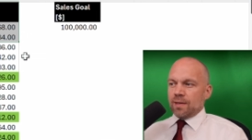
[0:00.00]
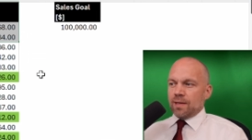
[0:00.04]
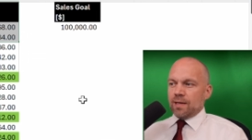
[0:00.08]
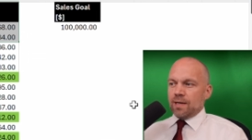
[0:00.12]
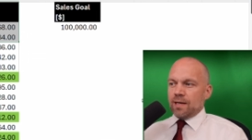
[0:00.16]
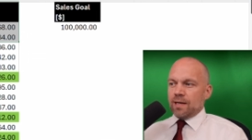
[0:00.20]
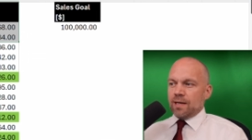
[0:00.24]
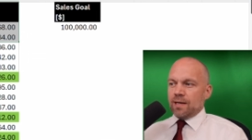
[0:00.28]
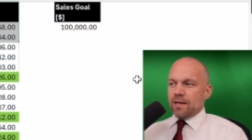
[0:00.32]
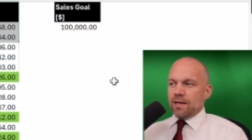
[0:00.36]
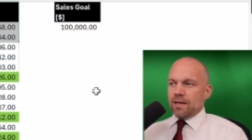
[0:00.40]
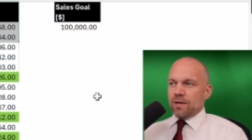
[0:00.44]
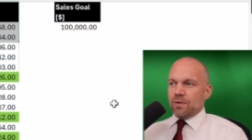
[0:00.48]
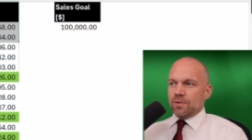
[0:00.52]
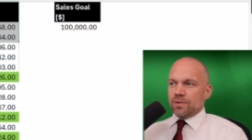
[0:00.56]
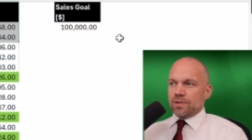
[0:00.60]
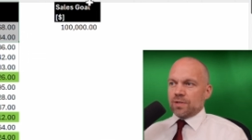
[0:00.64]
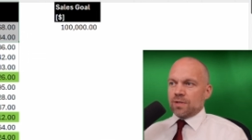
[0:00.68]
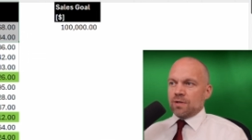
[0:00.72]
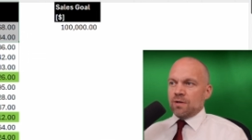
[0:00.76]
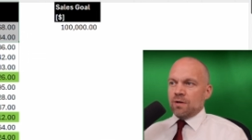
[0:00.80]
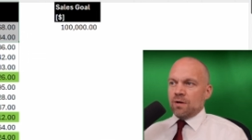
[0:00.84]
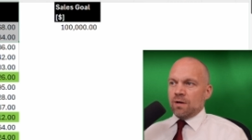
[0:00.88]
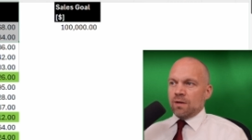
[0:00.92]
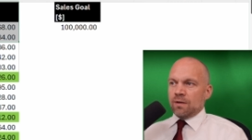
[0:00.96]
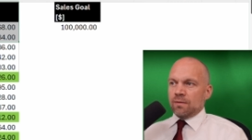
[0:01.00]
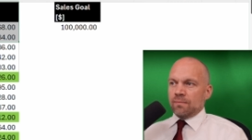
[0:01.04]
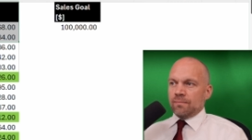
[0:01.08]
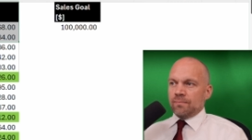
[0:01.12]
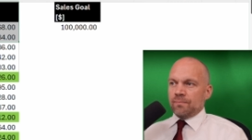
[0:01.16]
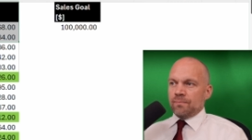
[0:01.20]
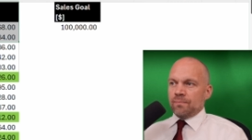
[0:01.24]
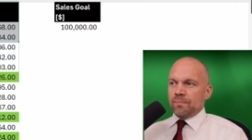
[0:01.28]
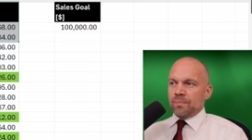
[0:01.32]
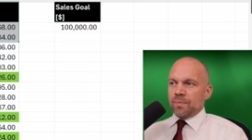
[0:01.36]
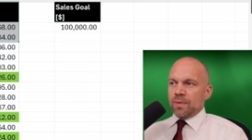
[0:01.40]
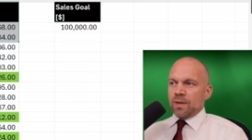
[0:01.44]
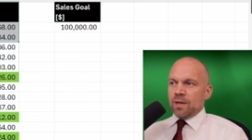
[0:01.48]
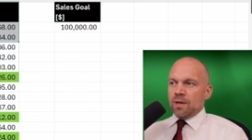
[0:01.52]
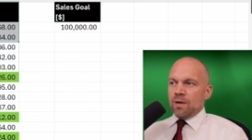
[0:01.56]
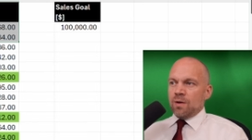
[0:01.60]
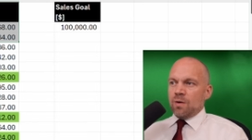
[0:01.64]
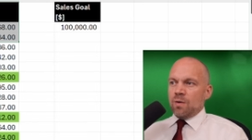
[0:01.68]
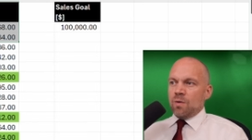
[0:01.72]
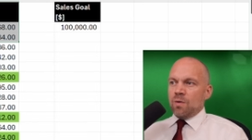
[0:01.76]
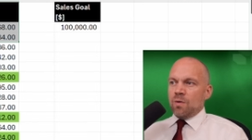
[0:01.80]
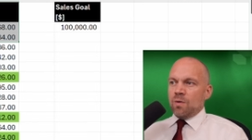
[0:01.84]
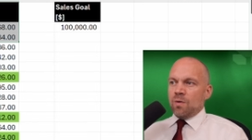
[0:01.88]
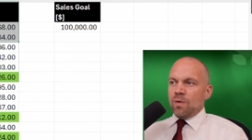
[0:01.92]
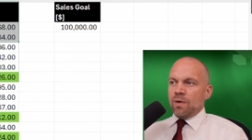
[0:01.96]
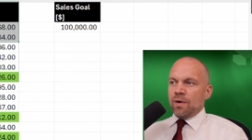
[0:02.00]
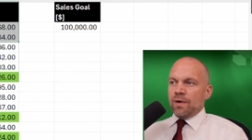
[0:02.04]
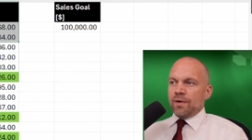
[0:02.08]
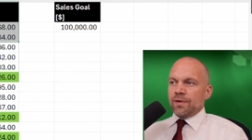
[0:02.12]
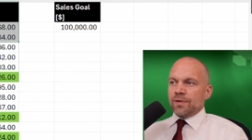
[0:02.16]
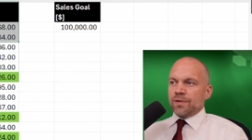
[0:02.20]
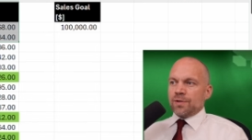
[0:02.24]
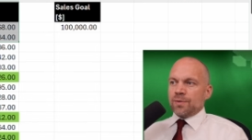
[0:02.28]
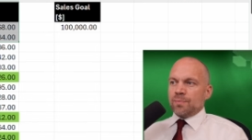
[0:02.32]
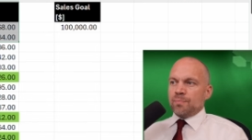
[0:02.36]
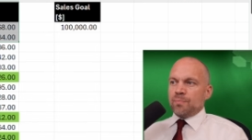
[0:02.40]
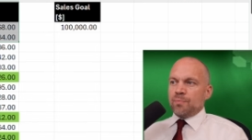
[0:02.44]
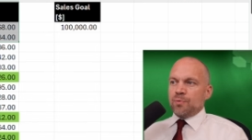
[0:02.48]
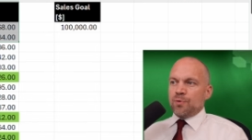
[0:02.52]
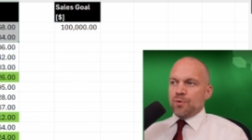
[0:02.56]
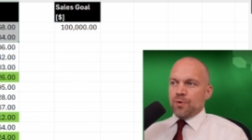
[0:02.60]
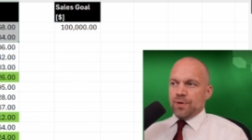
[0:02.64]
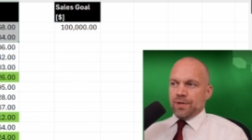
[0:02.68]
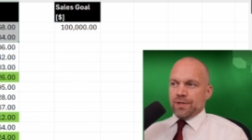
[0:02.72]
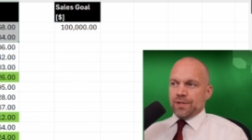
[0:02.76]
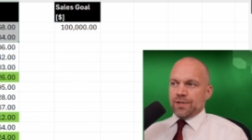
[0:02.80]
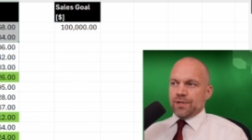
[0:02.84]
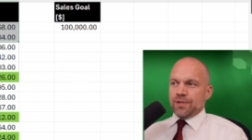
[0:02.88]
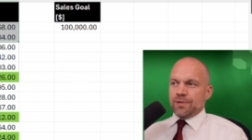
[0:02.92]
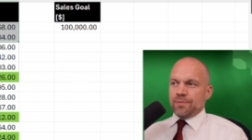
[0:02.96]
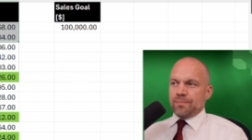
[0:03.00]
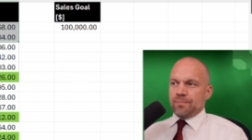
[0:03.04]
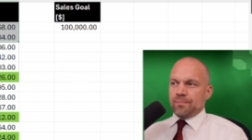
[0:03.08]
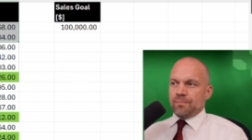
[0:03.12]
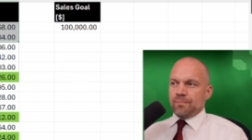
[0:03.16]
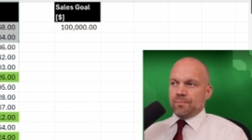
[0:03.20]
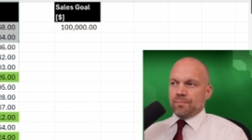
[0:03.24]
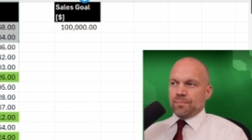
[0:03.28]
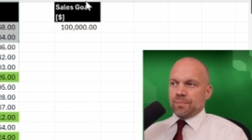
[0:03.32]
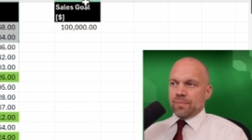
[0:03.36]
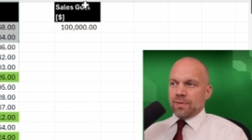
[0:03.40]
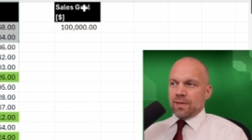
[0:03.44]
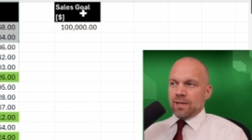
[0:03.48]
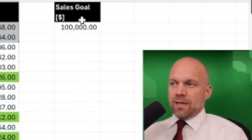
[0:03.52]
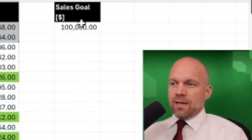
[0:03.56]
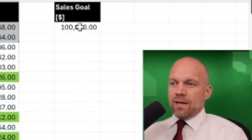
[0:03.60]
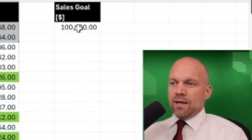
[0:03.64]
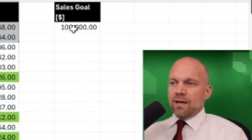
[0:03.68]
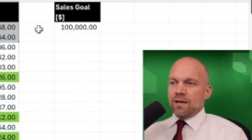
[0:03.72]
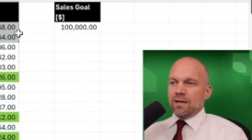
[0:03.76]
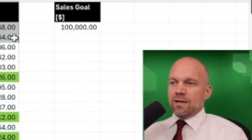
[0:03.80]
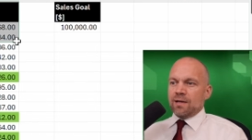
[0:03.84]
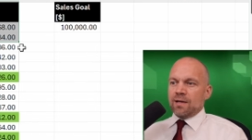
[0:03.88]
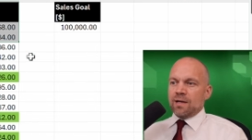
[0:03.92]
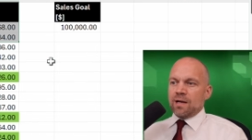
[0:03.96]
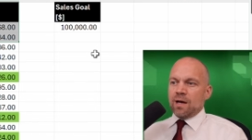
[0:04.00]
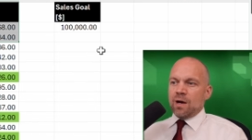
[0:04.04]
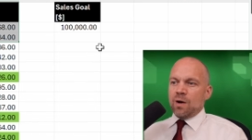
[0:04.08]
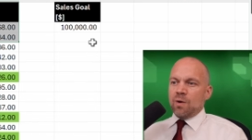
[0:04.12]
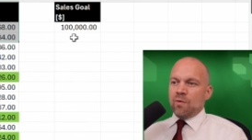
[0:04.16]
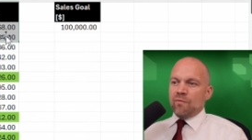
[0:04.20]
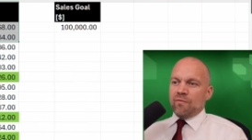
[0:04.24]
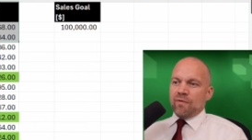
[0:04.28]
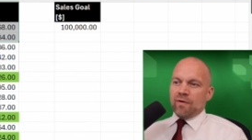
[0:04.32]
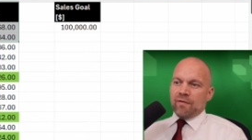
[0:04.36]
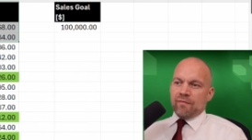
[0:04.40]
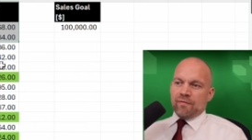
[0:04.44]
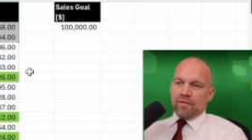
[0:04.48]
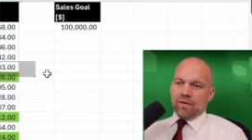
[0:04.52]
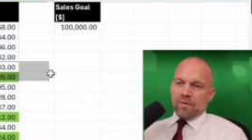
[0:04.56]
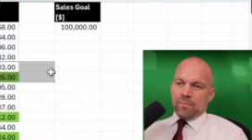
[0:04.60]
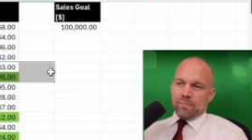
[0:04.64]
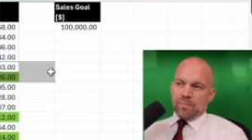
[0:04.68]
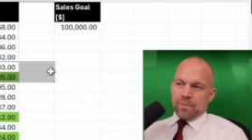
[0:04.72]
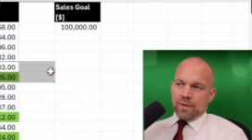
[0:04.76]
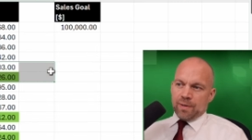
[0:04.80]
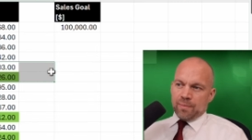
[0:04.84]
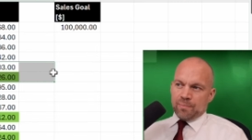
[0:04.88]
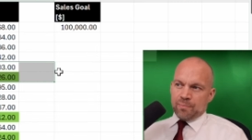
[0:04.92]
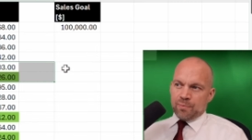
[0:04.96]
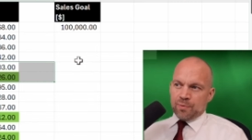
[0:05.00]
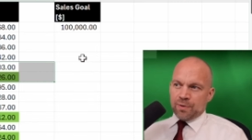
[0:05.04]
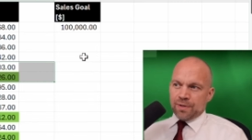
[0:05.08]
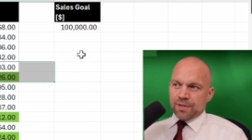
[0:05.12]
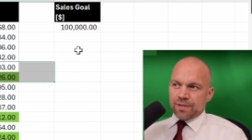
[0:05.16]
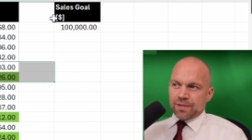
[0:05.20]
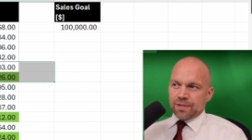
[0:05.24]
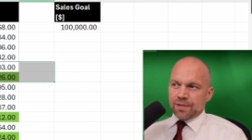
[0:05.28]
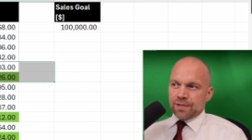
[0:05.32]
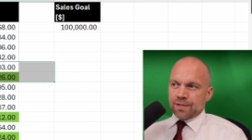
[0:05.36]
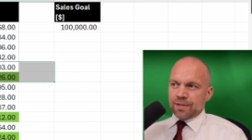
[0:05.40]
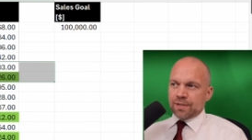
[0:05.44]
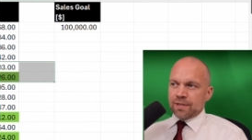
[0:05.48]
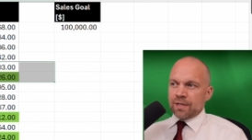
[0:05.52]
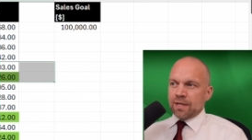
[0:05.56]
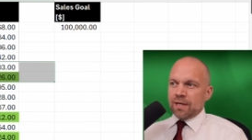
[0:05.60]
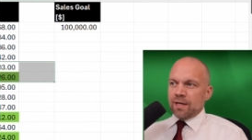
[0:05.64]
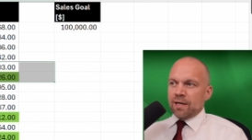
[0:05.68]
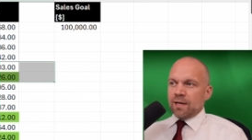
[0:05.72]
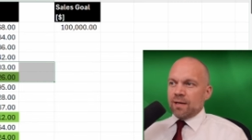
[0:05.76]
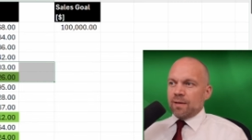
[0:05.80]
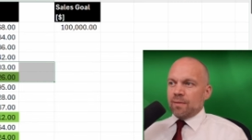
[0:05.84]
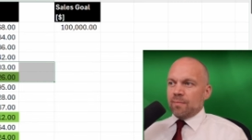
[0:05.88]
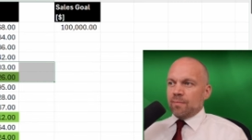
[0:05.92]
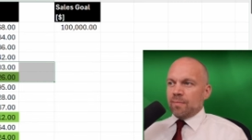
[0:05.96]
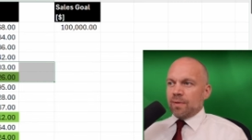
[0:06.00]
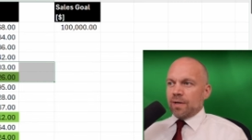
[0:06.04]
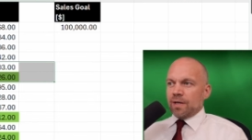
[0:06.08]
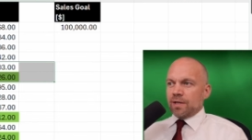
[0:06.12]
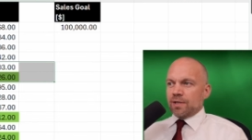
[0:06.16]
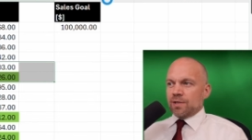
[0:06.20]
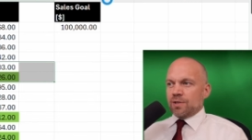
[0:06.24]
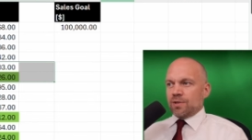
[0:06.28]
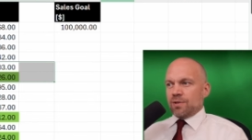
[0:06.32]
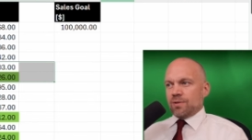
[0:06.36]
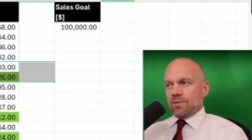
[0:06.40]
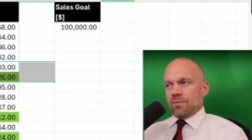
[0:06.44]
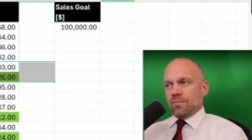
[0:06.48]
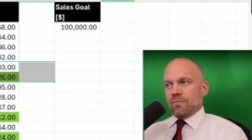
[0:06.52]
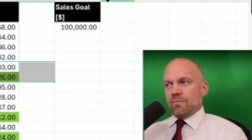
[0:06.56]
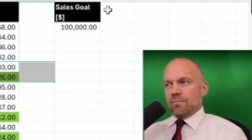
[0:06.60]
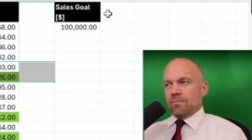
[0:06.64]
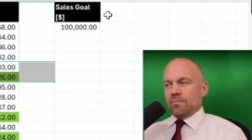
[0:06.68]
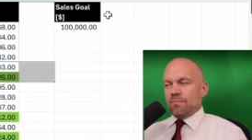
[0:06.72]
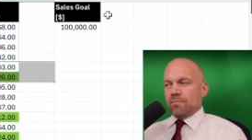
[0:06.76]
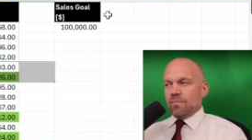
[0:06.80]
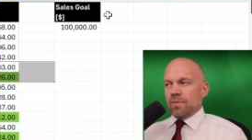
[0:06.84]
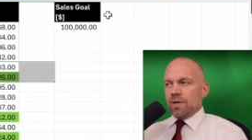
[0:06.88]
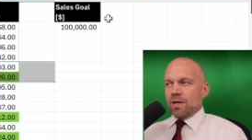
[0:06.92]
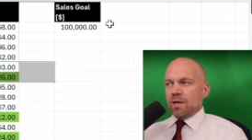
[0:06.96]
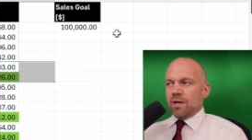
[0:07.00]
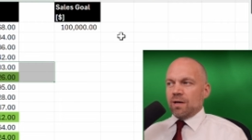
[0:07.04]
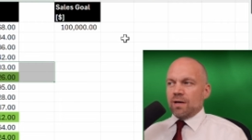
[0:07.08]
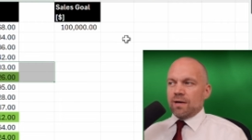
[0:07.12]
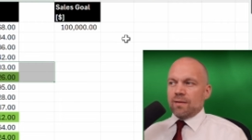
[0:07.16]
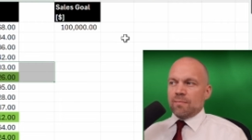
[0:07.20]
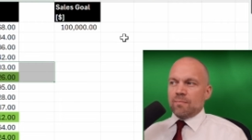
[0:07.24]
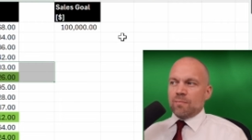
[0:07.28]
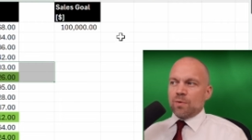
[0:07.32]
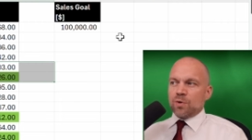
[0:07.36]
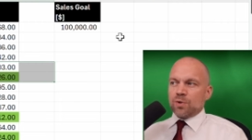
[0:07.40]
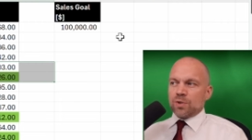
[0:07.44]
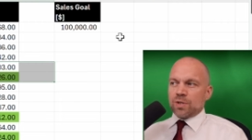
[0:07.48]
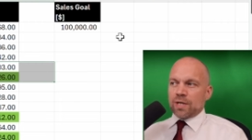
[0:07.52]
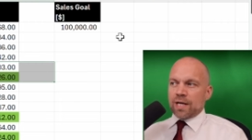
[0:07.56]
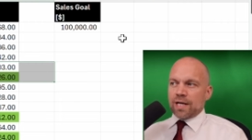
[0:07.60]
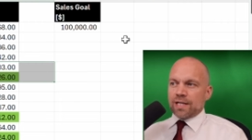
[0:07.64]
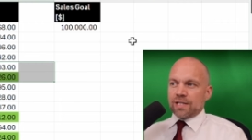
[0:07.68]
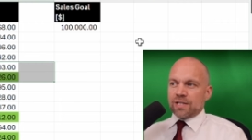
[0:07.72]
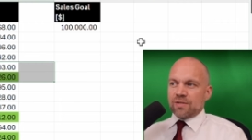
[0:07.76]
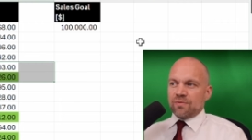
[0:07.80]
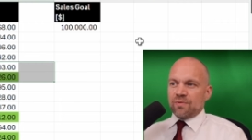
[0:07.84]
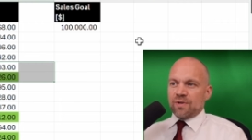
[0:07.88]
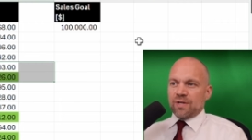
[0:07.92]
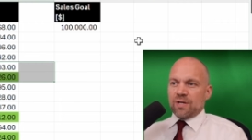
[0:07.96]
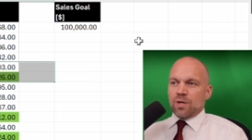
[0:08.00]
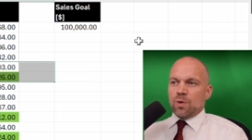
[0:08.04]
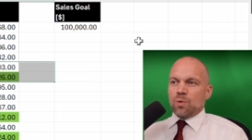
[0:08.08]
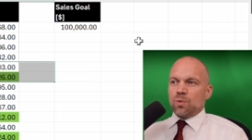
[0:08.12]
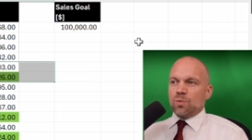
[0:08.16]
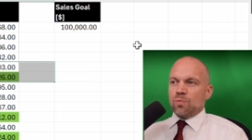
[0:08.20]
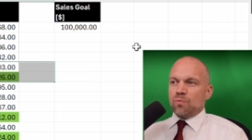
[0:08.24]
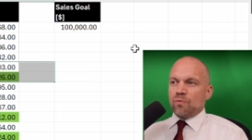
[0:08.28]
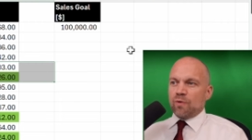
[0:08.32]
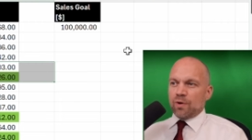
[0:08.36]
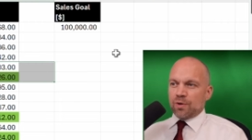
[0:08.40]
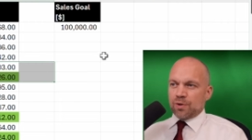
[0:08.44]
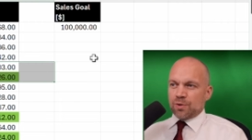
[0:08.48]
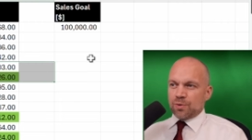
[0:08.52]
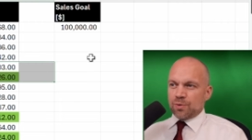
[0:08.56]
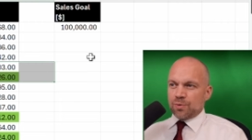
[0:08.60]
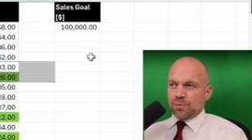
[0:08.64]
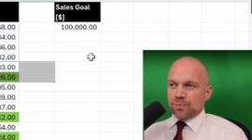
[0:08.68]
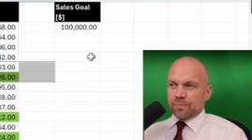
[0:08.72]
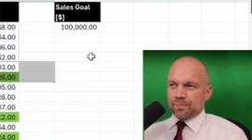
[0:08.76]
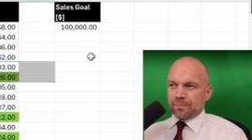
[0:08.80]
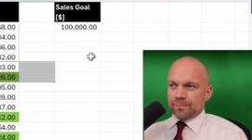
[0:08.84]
and now it's gone, and print. Yeah, now they will be printed, but in most cases we don't want to.